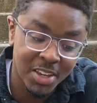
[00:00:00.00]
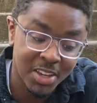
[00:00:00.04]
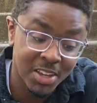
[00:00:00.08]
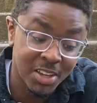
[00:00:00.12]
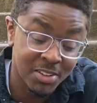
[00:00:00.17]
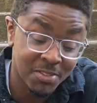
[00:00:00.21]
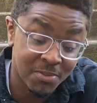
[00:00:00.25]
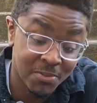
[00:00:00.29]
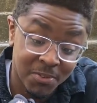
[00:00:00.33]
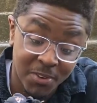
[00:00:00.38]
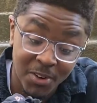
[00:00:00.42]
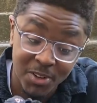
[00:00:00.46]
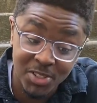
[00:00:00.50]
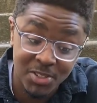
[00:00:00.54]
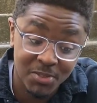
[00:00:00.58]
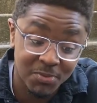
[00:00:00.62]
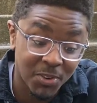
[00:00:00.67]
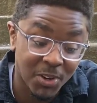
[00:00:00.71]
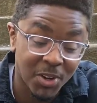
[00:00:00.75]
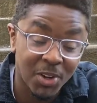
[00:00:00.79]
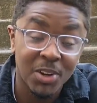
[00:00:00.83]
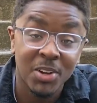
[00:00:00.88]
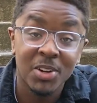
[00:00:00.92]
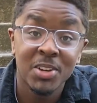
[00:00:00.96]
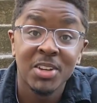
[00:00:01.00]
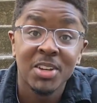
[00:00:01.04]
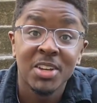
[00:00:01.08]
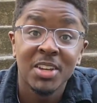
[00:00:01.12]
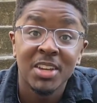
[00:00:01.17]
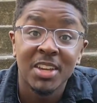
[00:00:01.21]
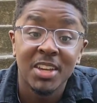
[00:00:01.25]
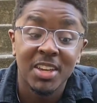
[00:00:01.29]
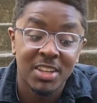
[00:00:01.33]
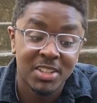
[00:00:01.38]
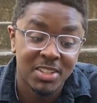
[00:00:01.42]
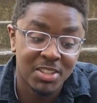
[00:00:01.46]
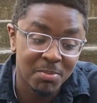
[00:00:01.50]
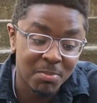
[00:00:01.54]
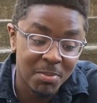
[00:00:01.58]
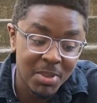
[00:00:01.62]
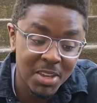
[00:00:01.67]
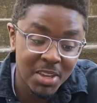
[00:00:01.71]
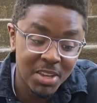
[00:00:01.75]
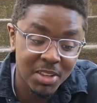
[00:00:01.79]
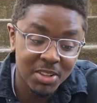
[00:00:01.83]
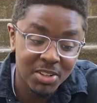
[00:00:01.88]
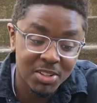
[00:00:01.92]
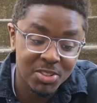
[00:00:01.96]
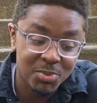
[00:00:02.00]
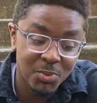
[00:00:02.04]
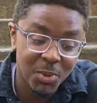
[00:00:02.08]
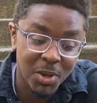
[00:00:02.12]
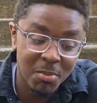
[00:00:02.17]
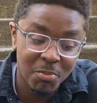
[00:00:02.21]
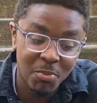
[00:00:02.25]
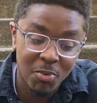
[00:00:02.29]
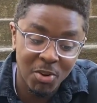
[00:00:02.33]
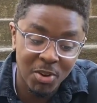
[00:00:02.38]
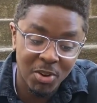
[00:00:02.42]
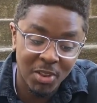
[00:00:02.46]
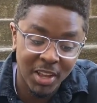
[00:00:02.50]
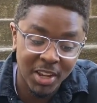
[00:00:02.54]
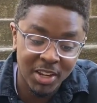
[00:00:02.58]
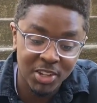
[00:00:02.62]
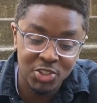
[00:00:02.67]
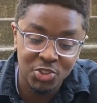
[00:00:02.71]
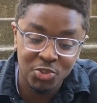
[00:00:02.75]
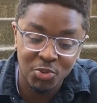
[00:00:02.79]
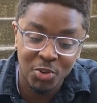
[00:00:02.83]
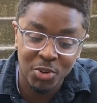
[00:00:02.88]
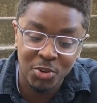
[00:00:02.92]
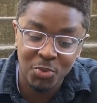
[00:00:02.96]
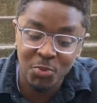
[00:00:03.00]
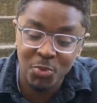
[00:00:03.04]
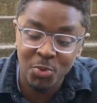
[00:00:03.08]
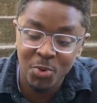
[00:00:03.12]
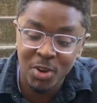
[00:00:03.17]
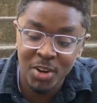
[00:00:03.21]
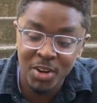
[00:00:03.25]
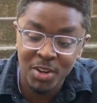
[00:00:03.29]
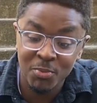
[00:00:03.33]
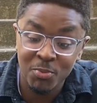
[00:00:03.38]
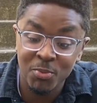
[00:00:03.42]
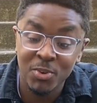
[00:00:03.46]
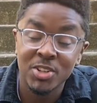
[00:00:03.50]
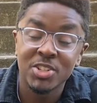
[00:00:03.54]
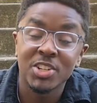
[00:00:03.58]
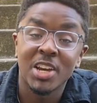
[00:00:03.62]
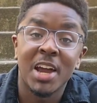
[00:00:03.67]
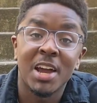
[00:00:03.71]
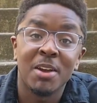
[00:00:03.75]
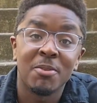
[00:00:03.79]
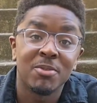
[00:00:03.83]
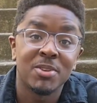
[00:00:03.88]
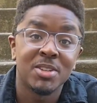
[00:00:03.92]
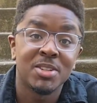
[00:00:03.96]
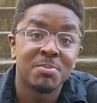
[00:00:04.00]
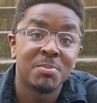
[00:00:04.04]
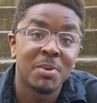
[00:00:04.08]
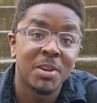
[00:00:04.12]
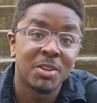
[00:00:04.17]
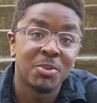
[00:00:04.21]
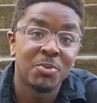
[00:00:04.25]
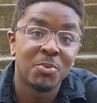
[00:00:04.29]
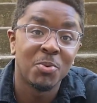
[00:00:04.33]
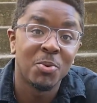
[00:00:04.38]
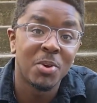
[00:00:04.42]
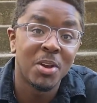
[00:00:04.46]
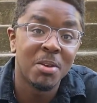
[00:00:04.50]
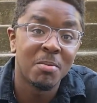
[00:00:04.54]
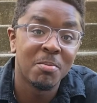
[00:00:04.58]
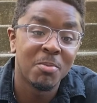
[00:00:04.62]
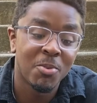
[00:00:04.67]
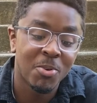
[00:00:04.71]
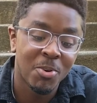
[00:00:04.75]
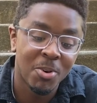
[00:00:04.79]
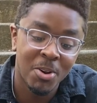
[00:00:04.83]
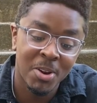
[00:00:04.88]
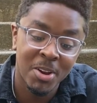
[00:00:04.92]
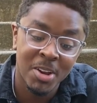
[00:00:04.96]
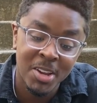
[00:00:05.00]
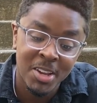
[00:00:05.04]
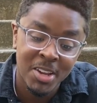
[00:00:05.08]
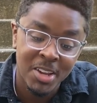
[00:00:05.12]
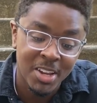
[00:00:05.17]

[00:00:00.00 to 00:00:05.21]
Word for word: it. First of all, to me, it looks way more like a Jordan 1, which I respect way more.